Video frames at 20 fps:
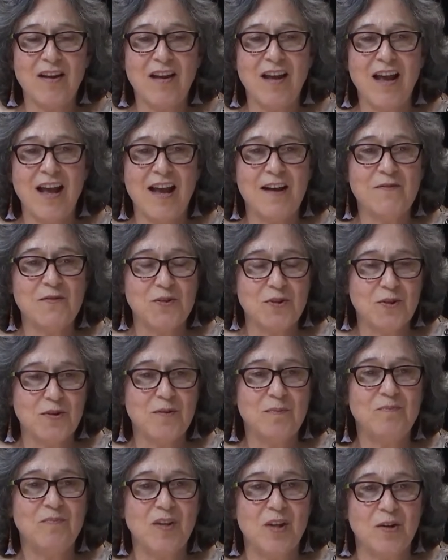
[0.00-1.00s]

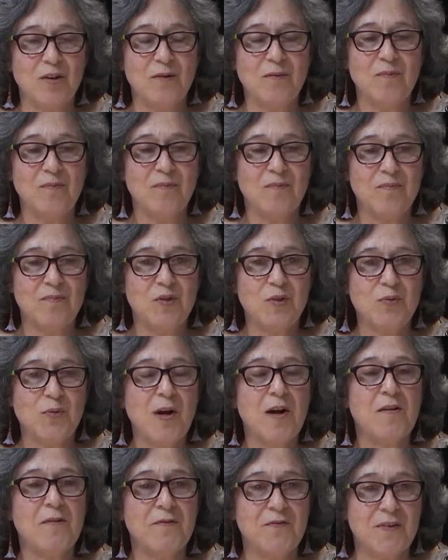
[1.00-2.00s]
after
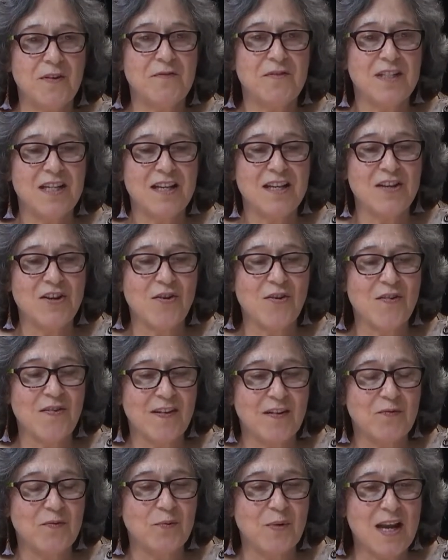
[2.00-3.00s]
12, 15 years
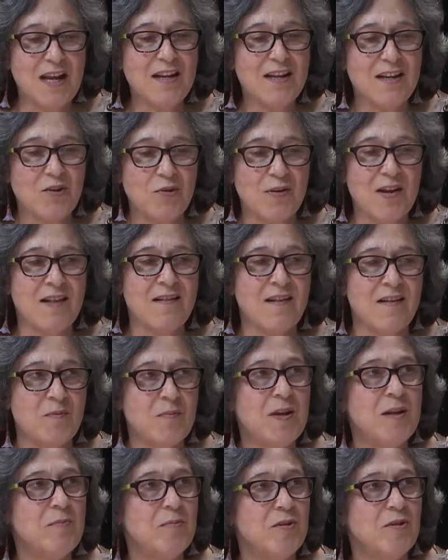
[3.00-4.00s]
of rate increases,
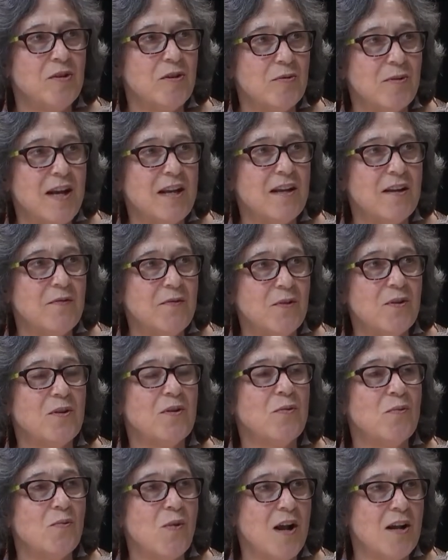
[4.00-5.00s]
people are ready
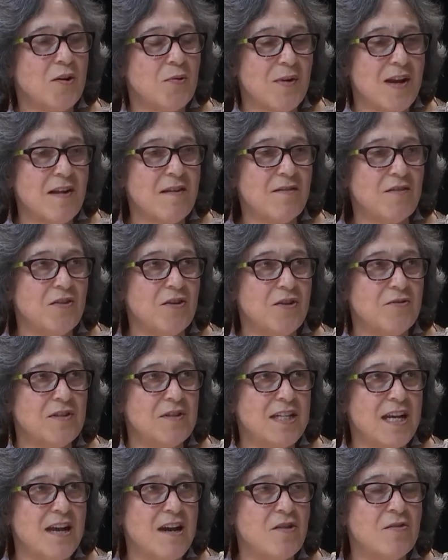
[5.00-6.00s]
for water rates to go
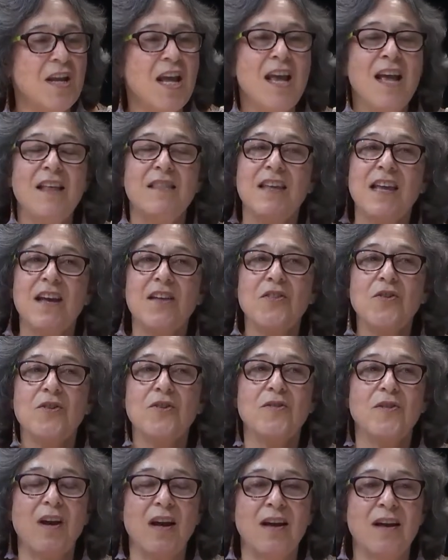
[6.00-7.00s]
down. The
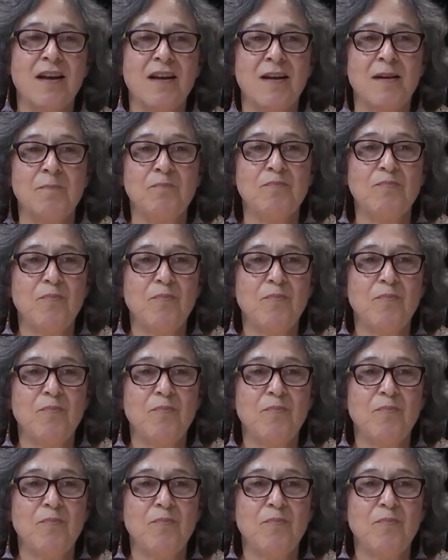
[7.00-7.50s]
other the